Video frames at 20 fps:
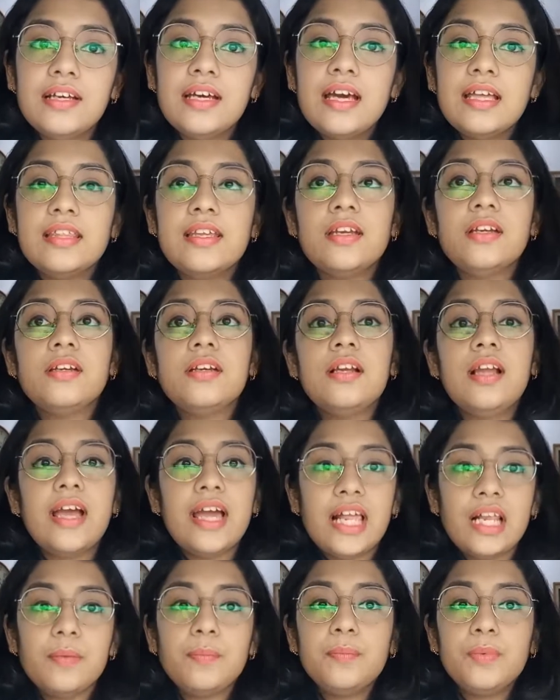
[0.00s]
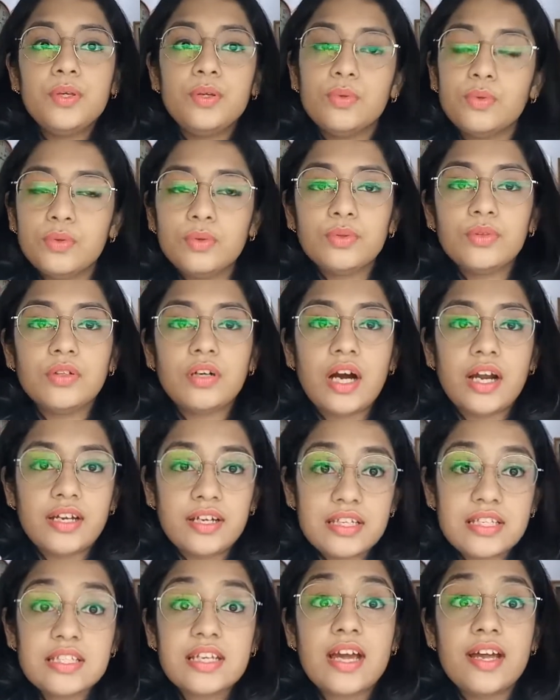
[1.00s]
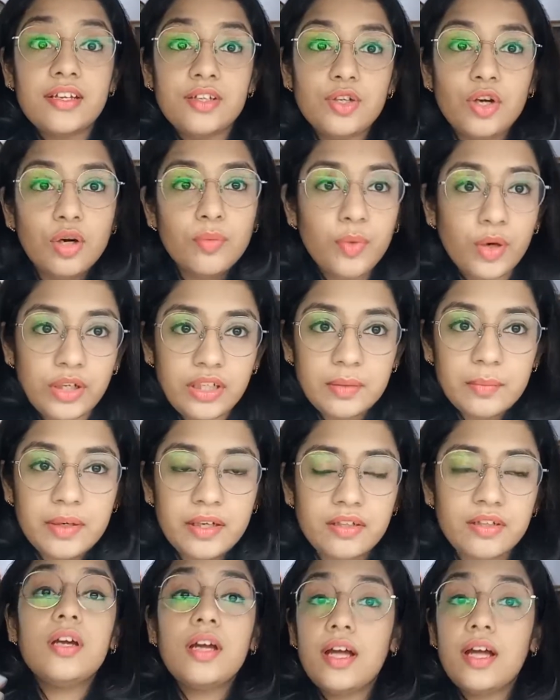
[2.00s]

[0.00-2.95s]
then it will help you understand your body better,